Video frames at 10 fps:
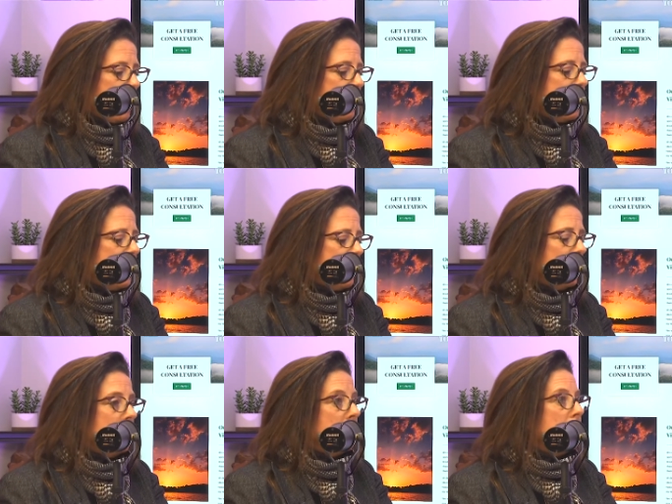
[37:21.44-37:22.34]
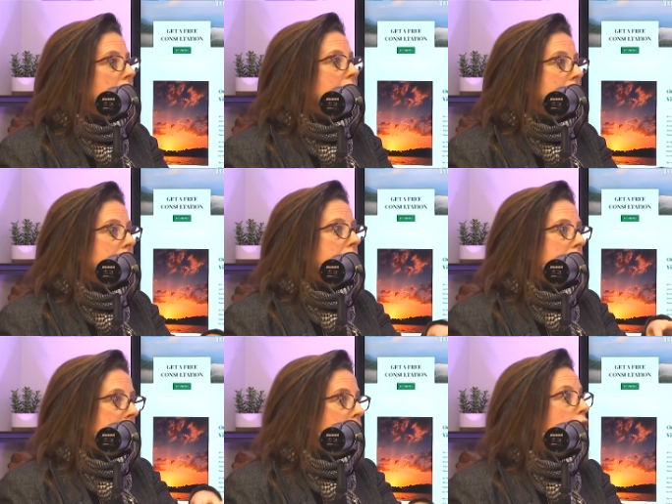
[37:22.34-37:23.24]
and then you got
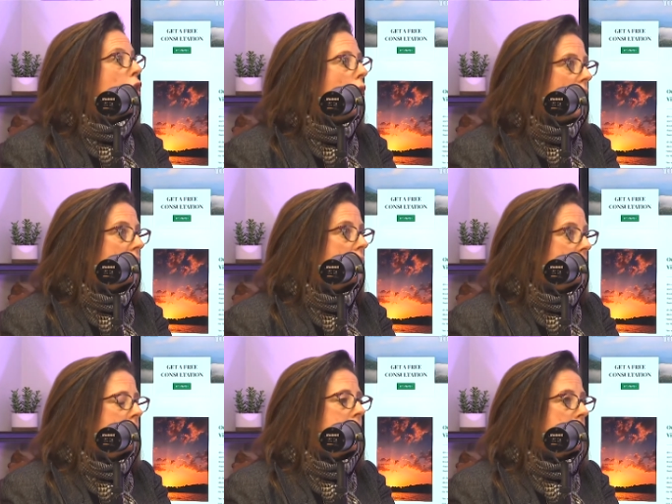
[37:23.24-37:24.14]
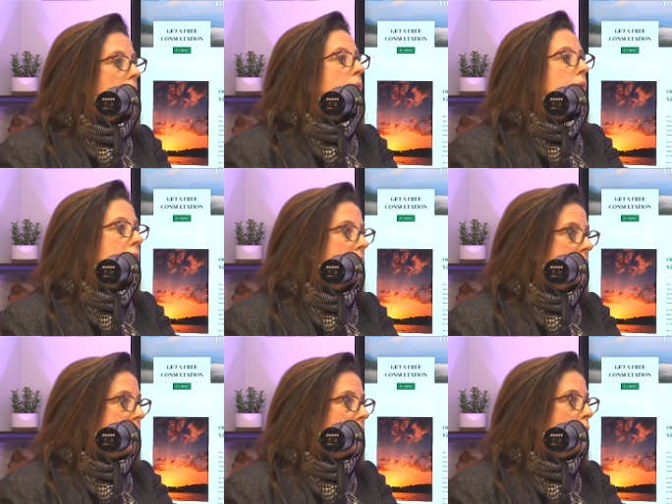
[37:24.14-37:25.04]
then your costs that are uh,
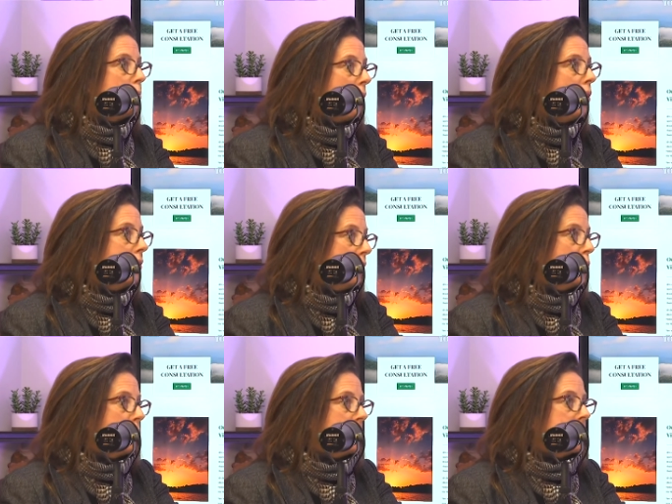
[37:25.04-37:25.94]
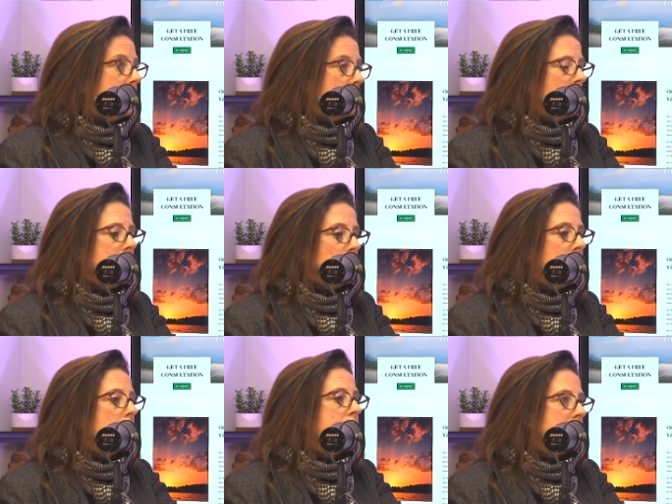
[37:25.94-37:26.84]
that are part of those revenues, right?
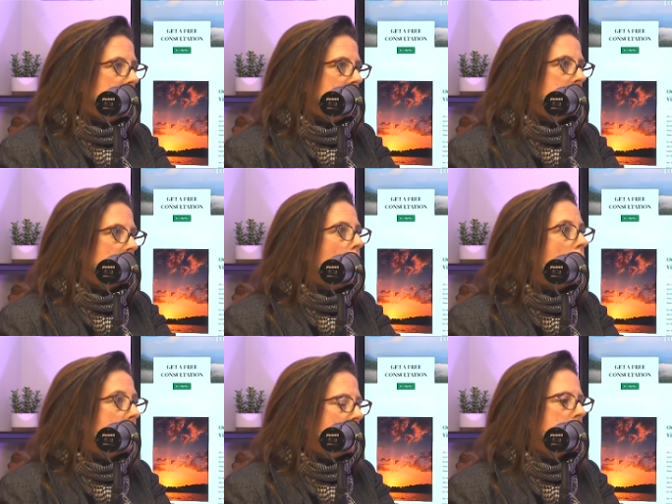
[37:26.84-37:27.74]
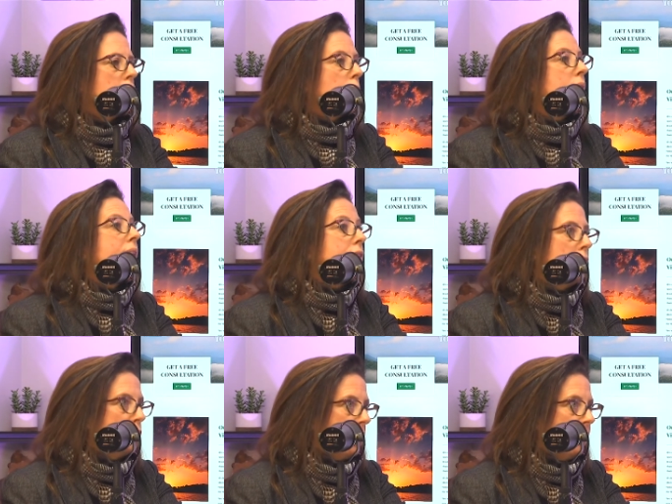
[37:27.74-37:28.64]
What is it going to cost us to create
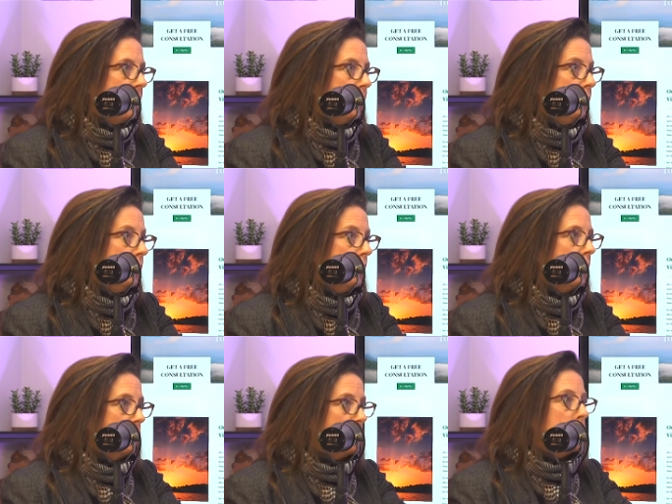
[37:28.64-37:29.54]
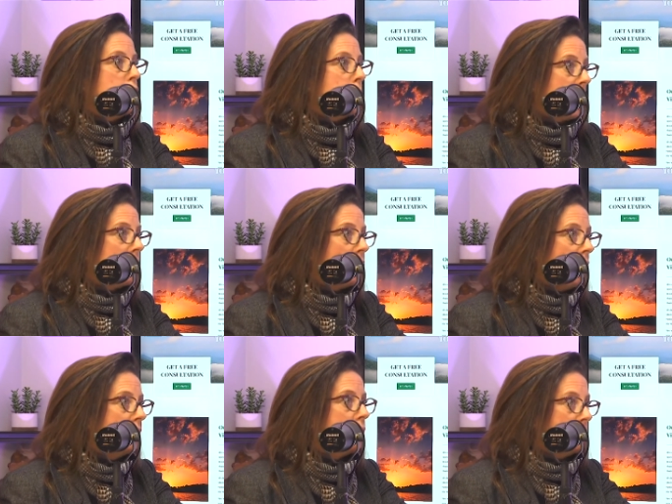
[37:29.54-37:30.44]
those revenues? Those mm-hmm. are your direct
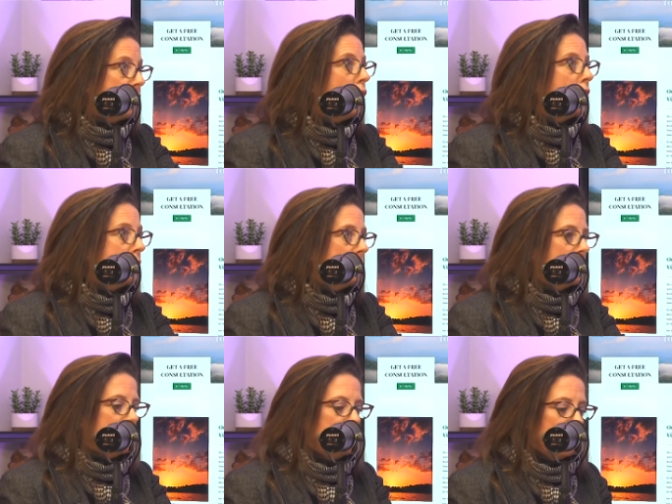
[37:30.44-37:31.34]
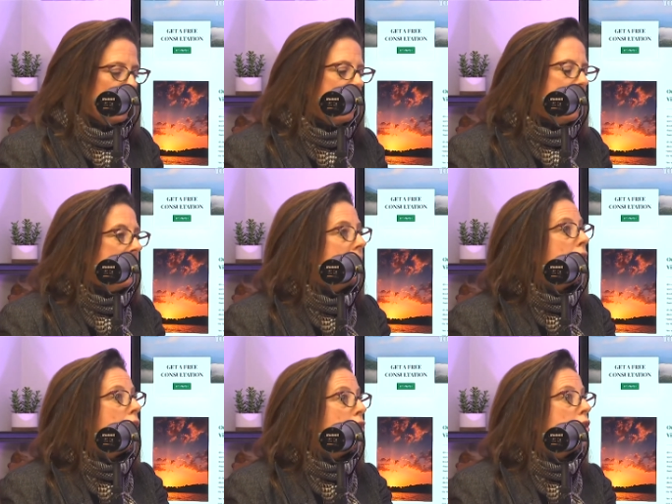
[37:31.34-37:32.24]
costs or your mm-hmm. cost of goods, and then
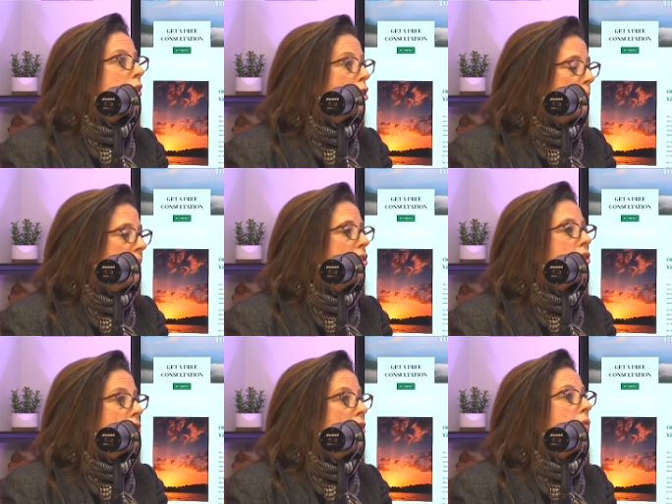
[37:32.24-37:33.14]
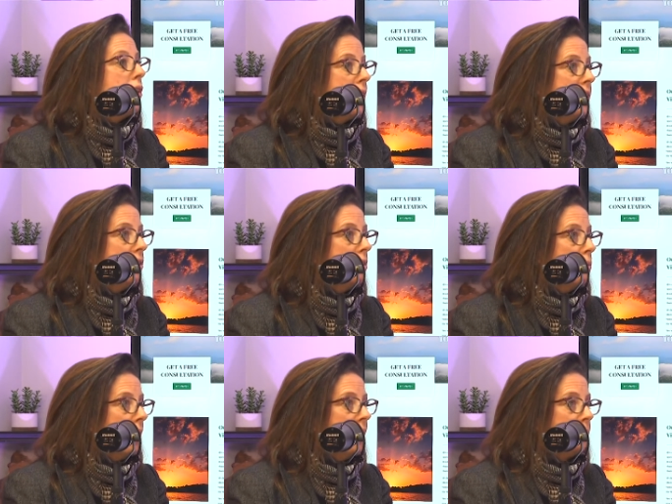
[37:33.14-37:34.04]
all your expenses and overheads, mm-hmm.
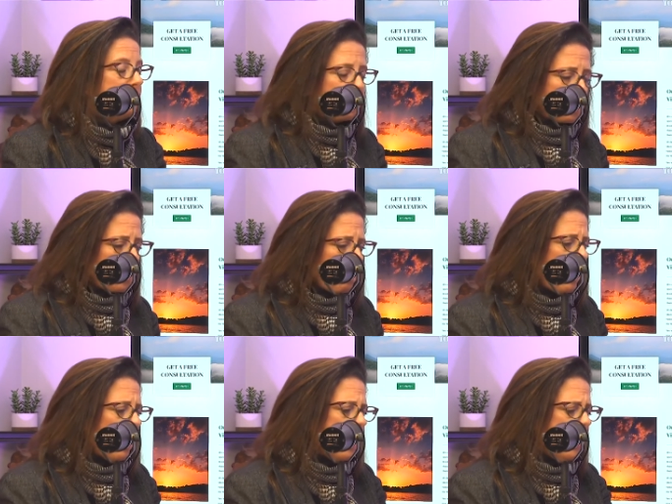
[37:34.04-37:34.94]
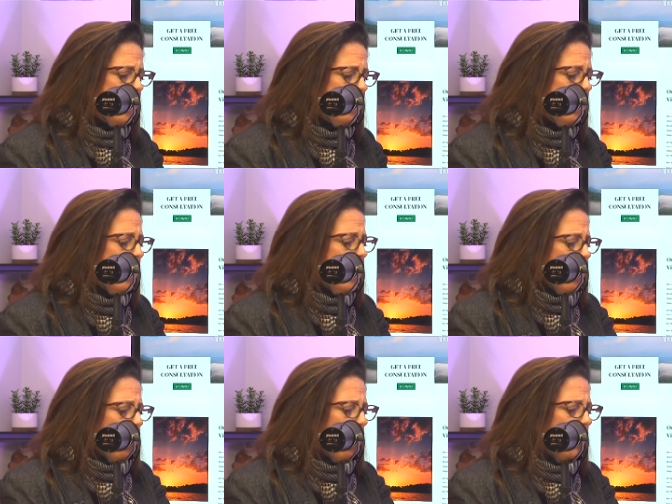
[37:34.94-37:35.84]
right? Mm-hmm. And
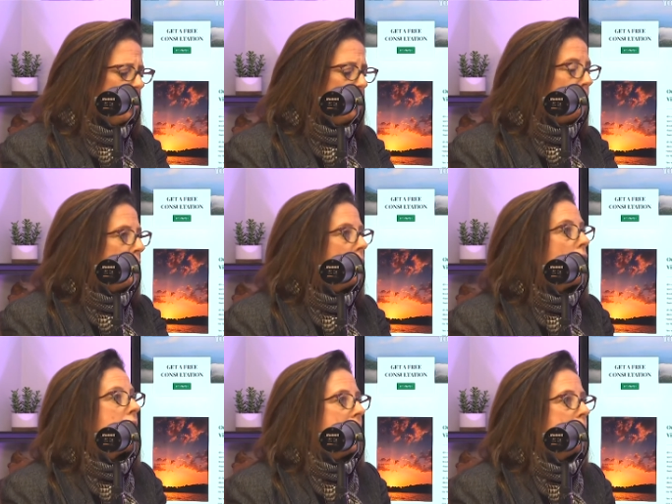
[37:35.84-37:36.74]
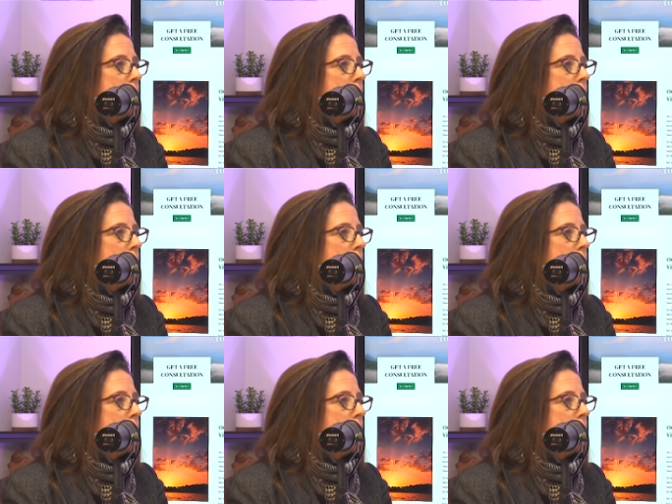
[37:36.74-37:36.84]
once you put all that in